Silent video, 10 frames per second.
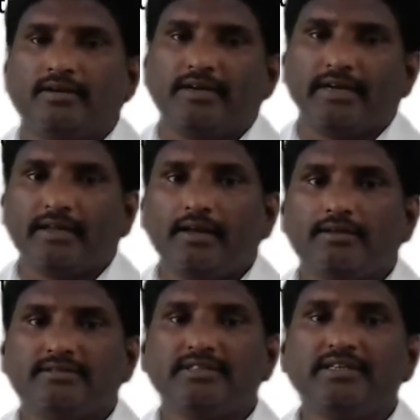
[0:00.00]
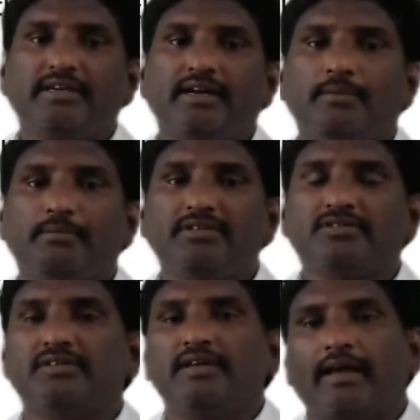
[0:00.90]
data. CD data
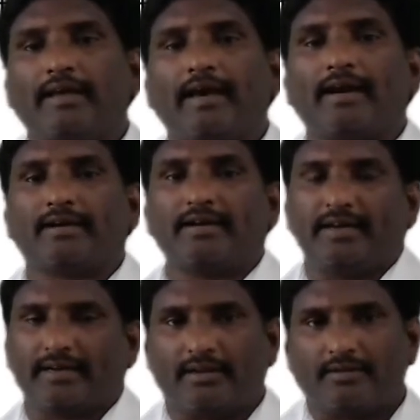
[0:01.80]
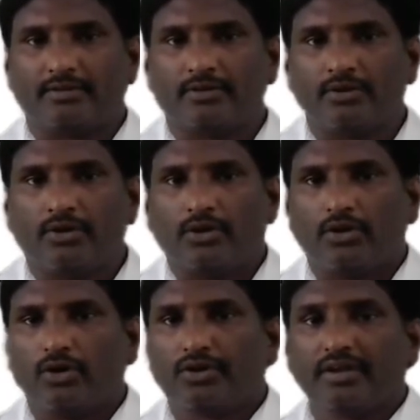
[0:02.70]
means character data.
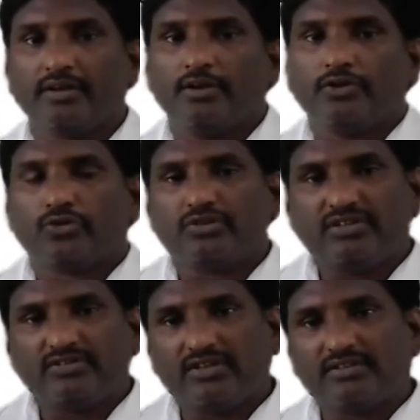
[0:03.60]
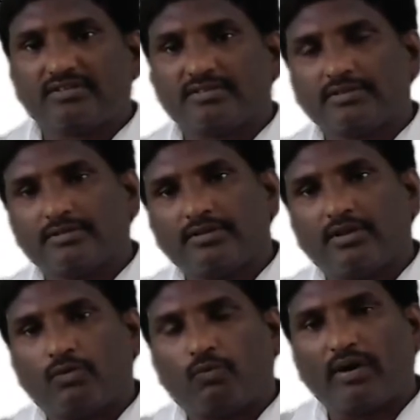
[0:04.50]
Okay. So these things,
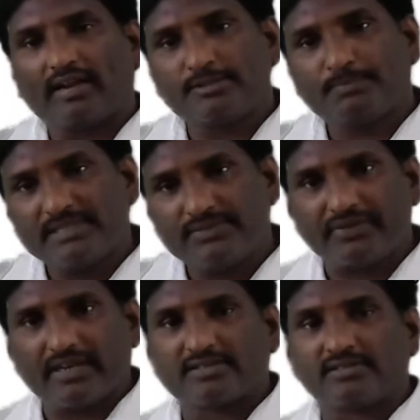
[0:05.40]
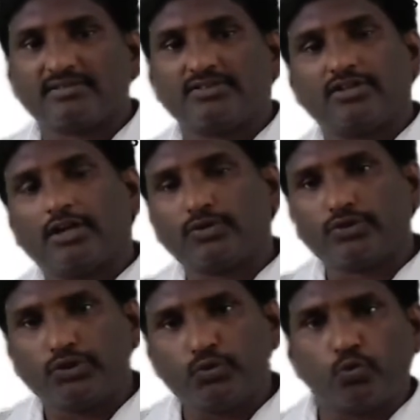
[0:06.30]
what are specifications in order
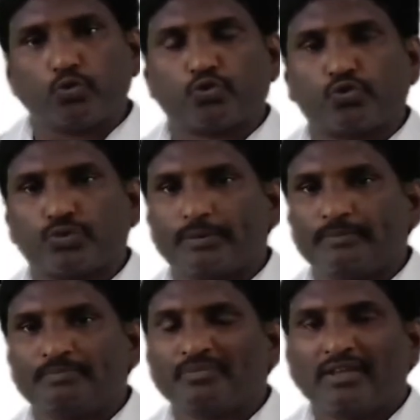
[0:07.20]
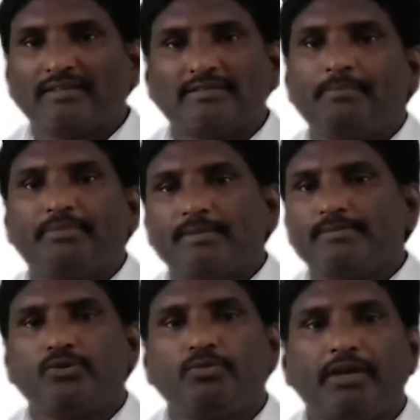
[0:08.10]
to use?
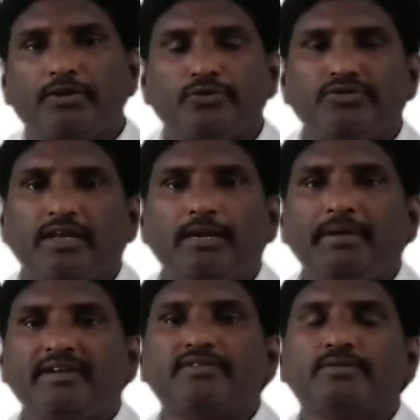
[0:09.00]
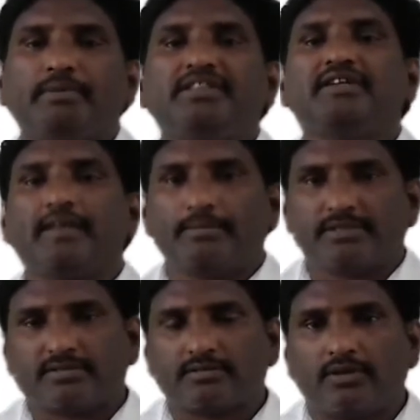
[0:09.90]
Sometimes you may use elements many
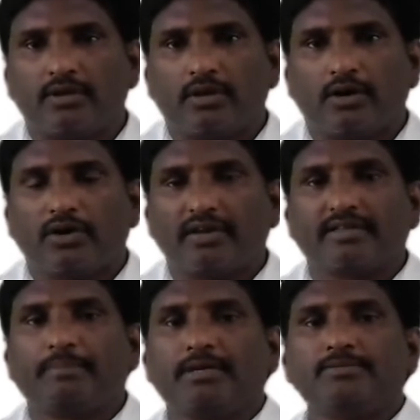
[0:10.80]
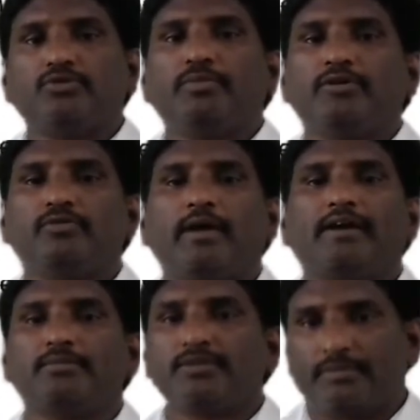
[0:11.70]
times. Okay, sometimes you may use
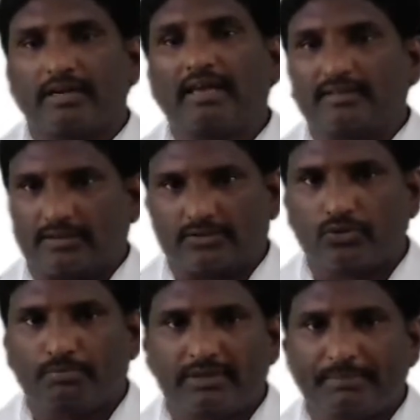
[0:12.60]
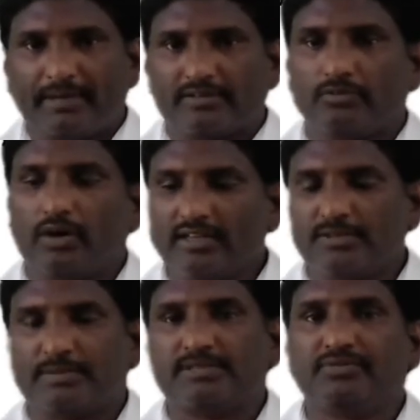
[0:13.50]
attributes like that. So it depends on what are
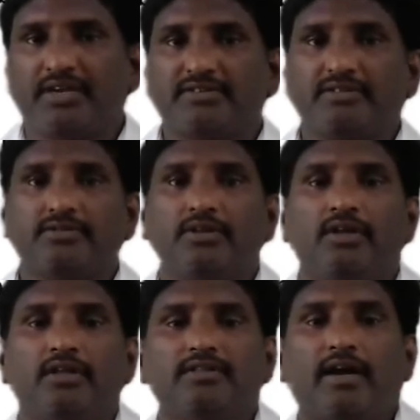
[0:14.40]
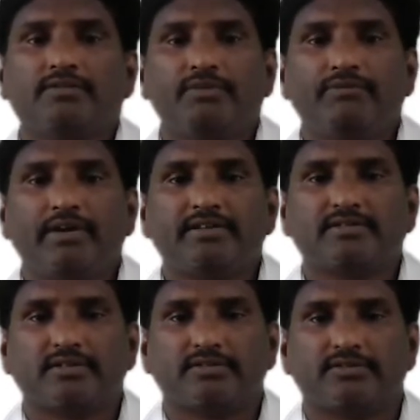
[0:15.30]
specifications that we will
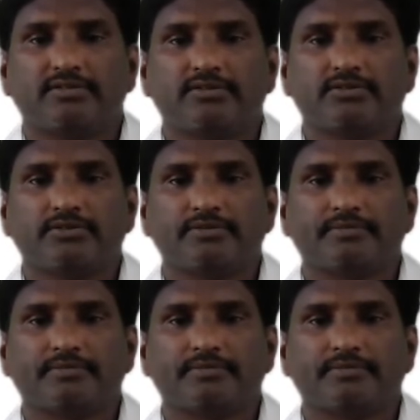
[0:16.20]
discuss.